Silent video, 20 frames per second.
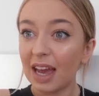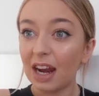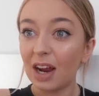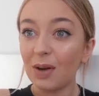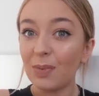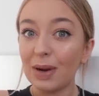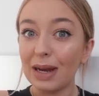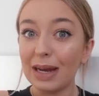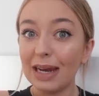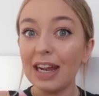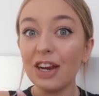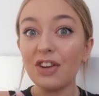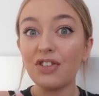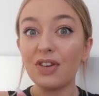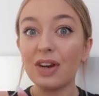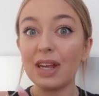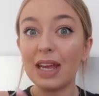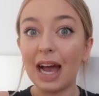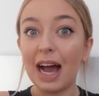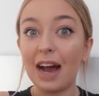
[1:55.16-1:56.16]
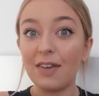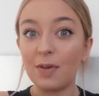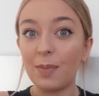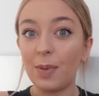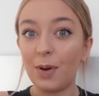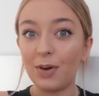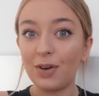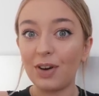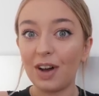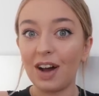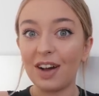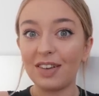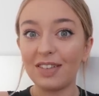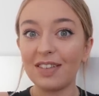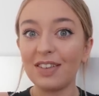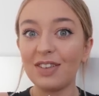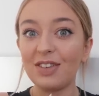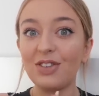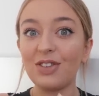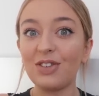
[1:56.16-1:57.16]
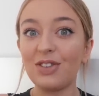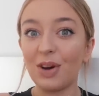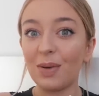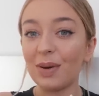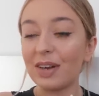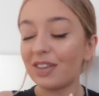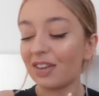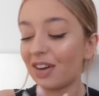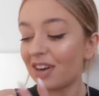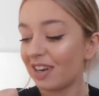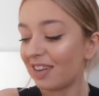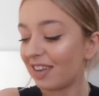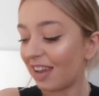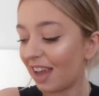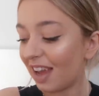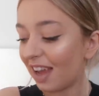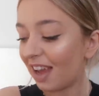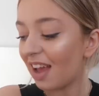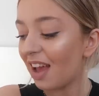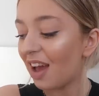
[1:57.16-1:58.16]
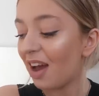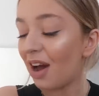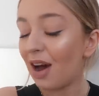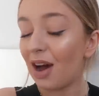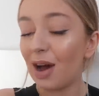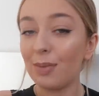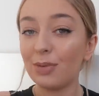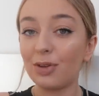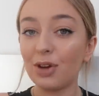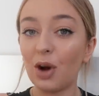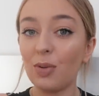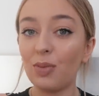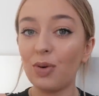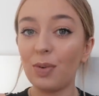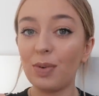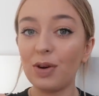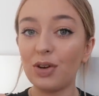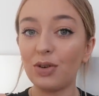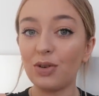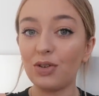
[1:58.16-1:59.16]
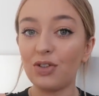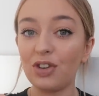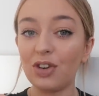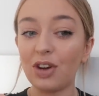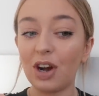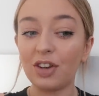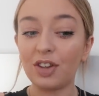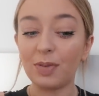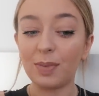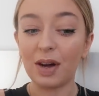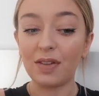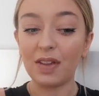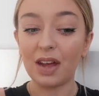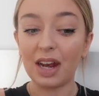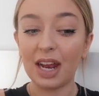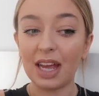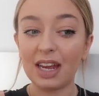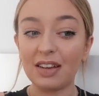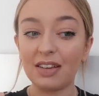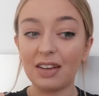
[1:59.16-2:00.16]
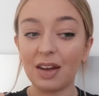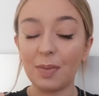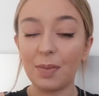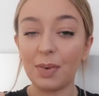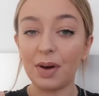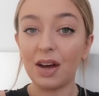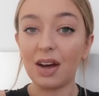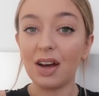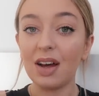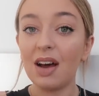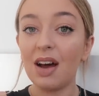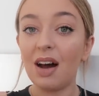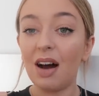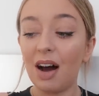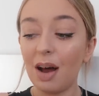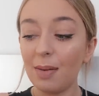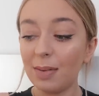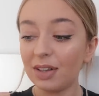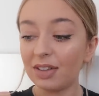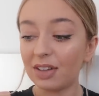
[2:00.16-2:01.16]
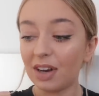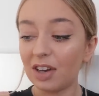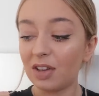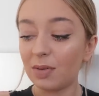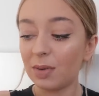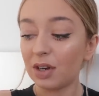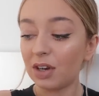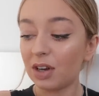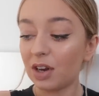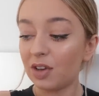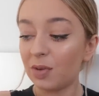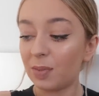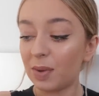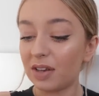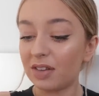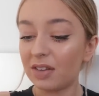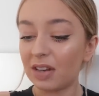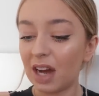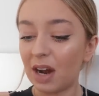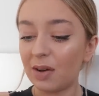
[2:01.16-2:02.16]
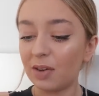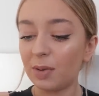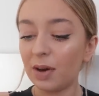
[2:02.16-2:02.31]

Yeah, like, we literally have a podcast. Like, this is so exciting. So I'll probably talk to you guys about that later, but I'm excited. We're gonna go to Bicester now.